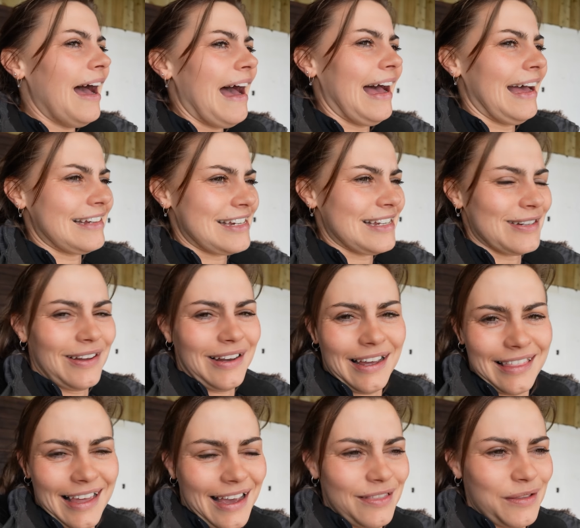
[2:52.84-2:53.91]
And she's not
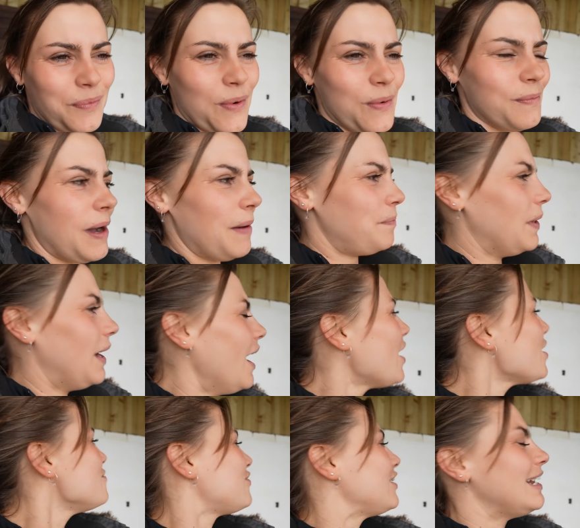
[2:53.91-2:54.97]
like that in the warm-up, but
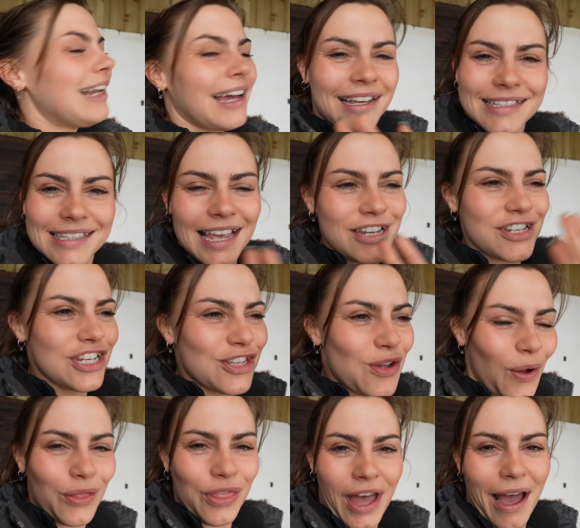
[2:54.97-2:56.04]
hopefully, like I say, she's
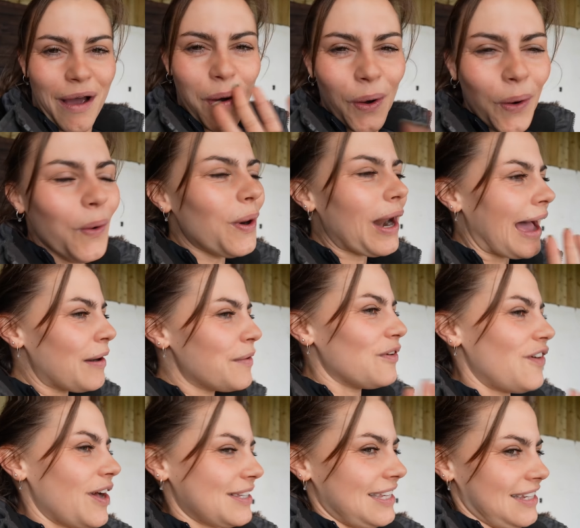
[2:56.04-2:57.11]
got that all out
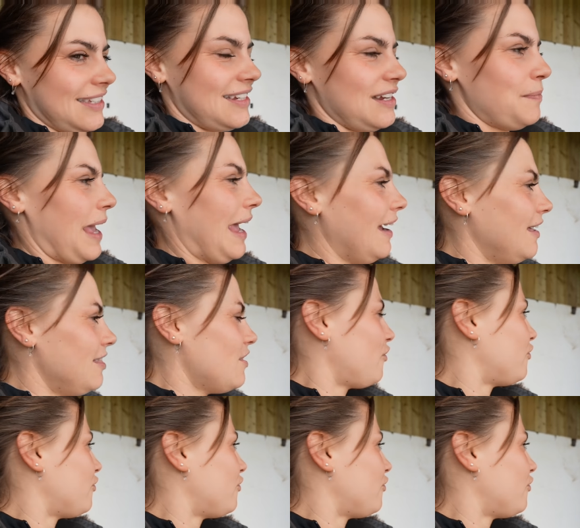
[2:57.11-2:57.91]
of her system in the